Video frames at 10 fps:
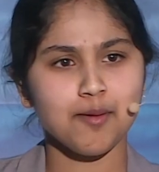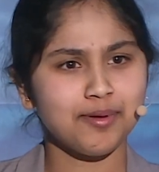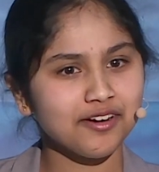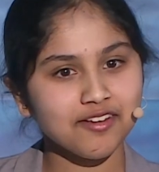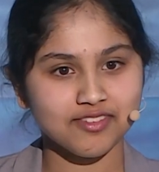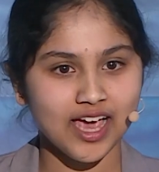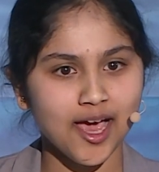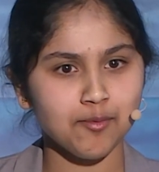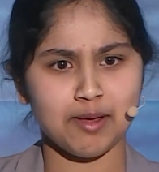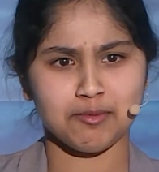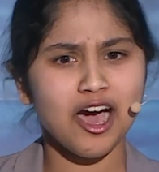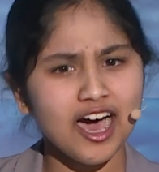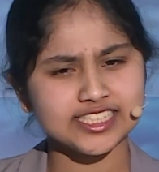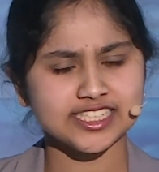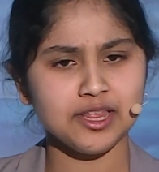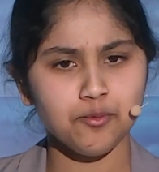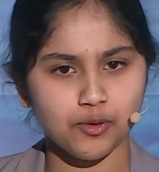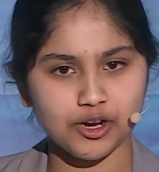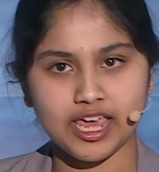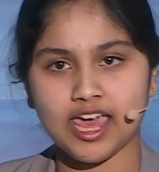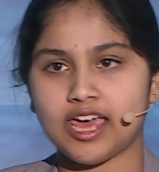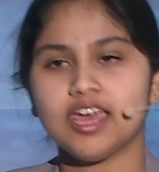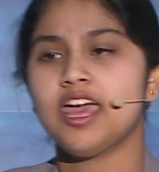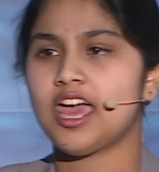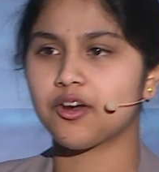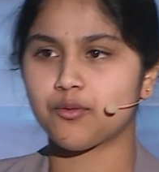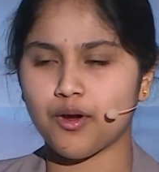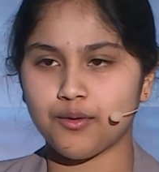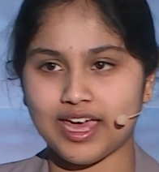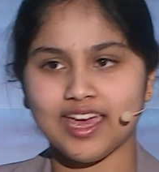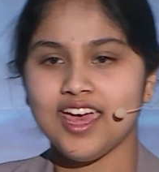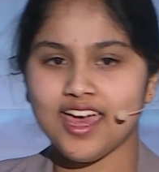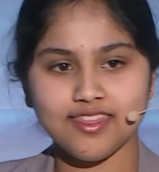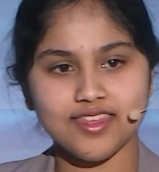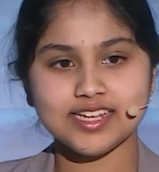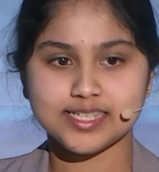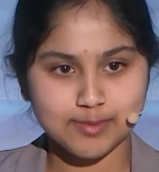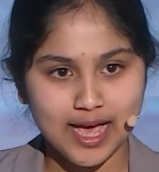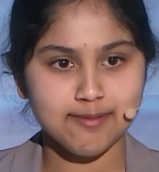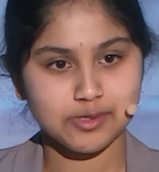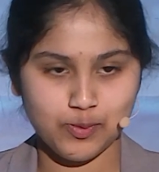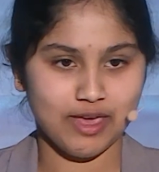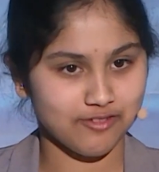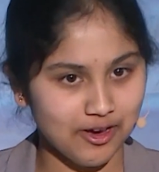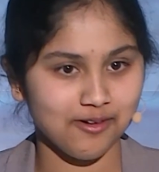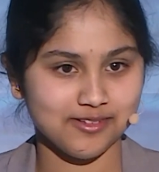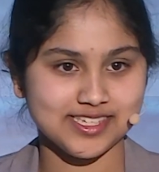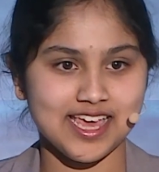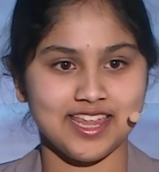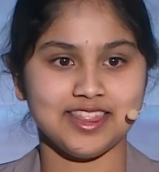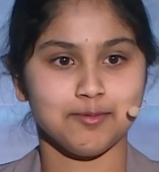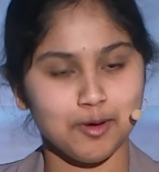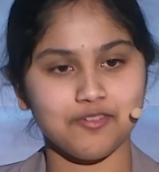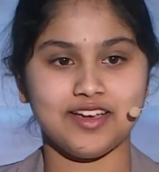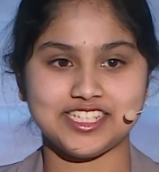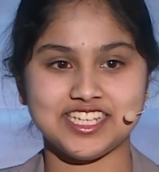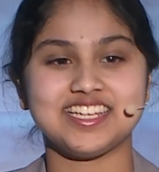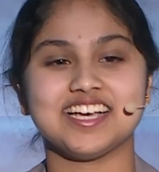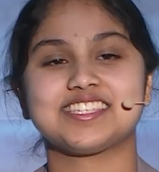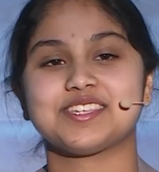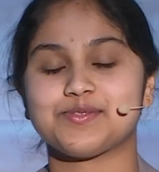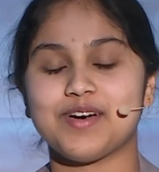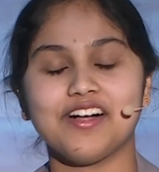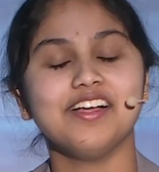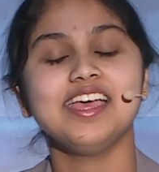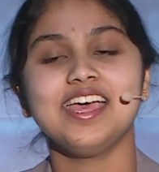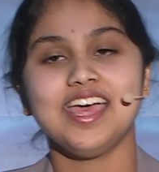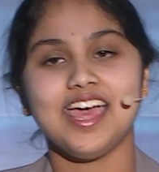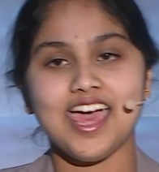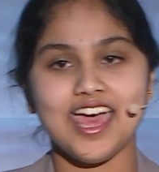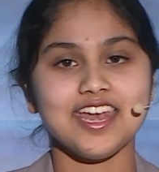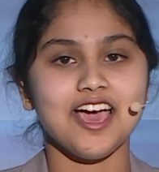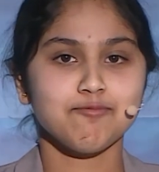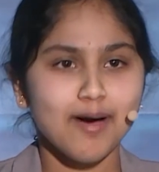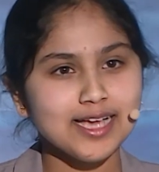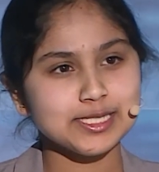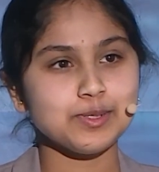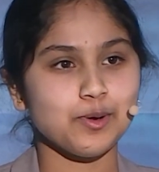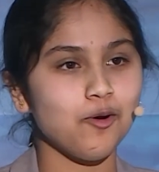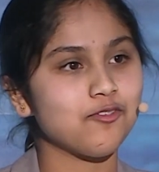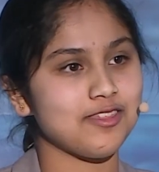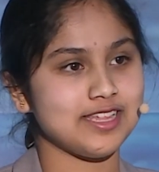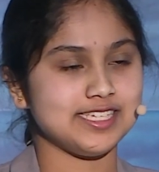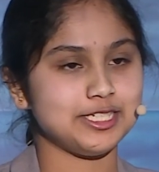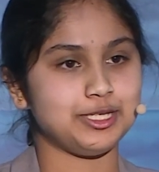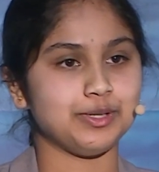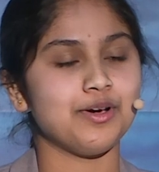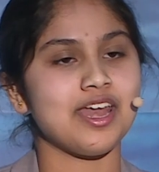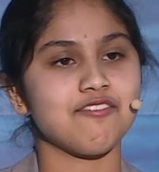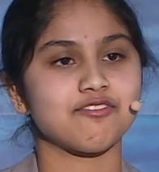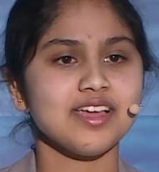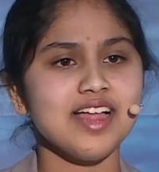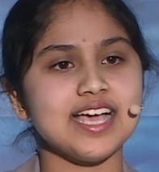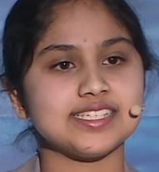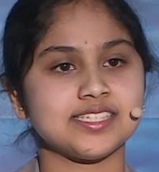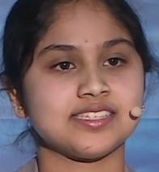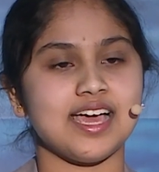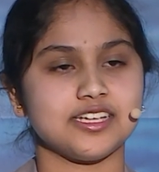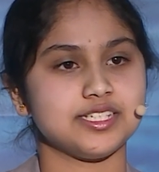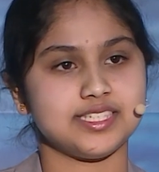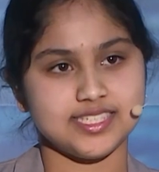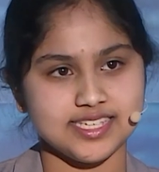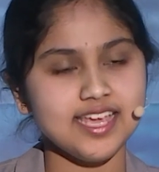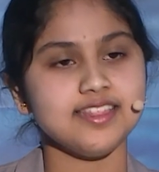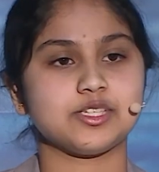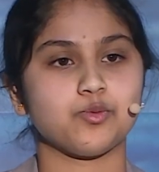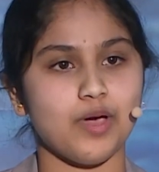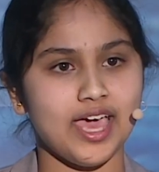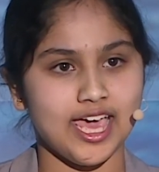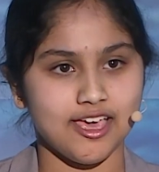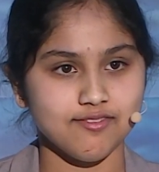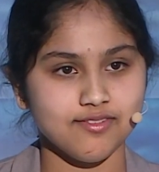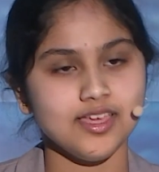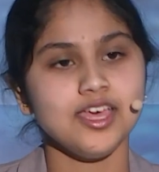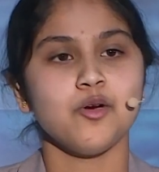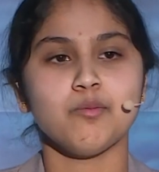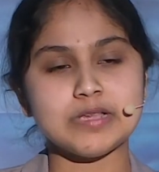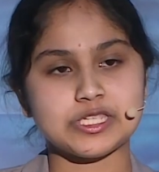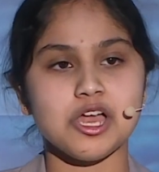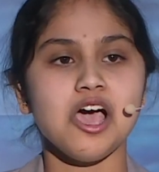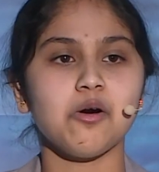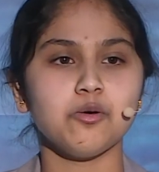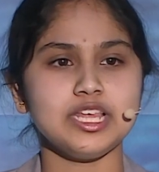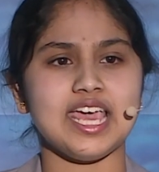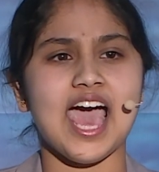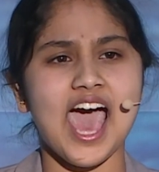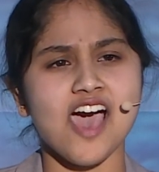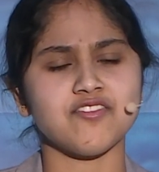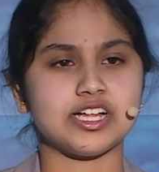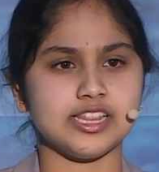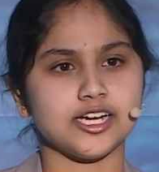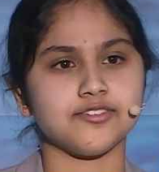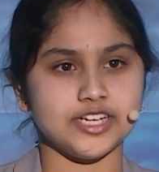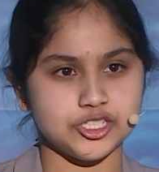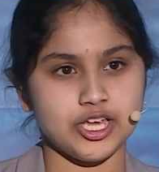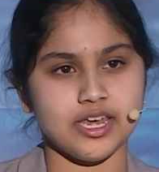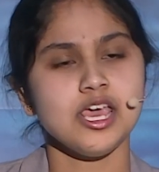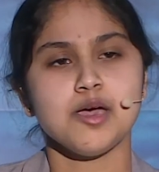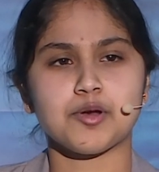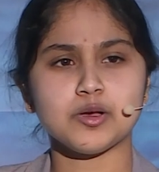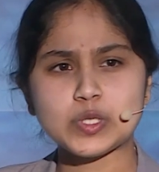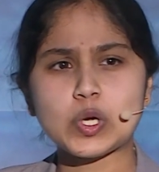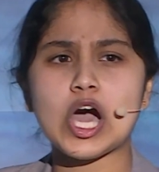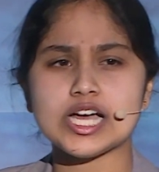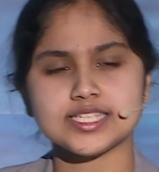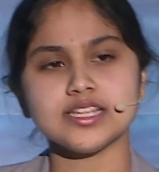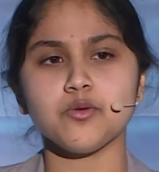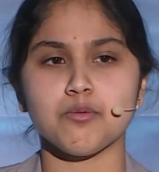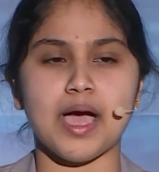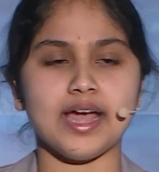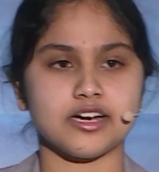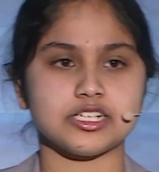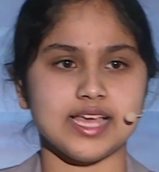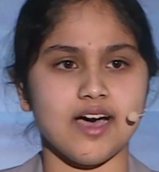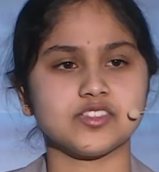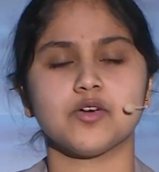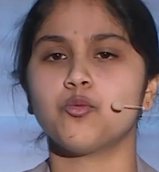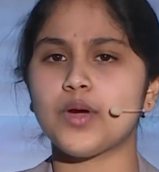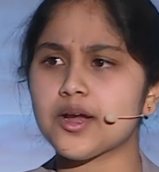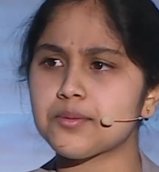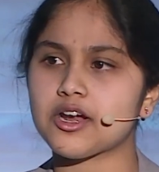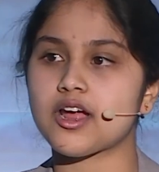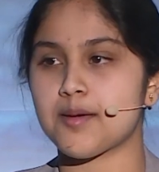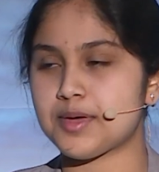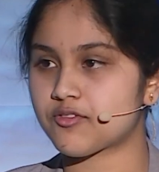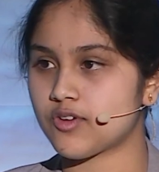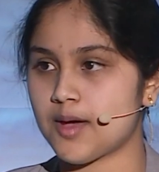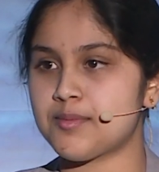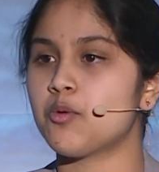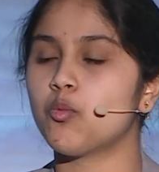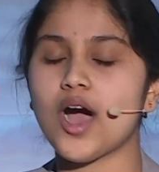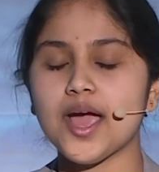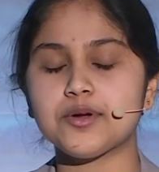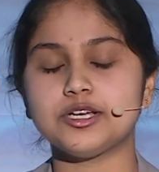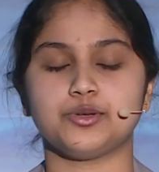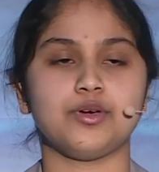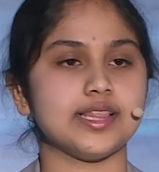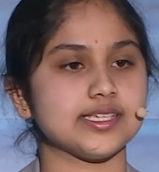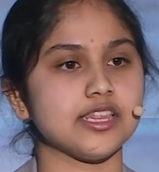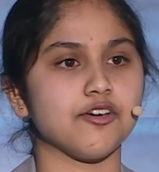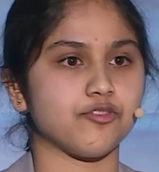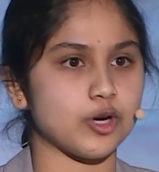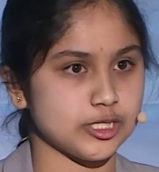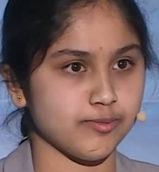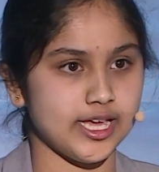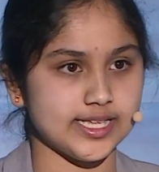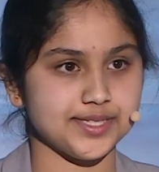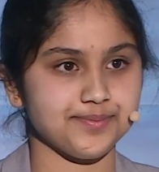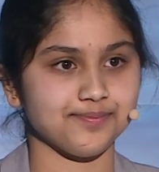a period of time when I'm constantly working and growing. And then sometimes the wave goes, and the motivation does as well. And I've puzzled over this issue, and I've realized that to sustain this wave, we must not only have a clear vision, but also constantly remind ourselves of where we are coming from and why we're doing this in the first place.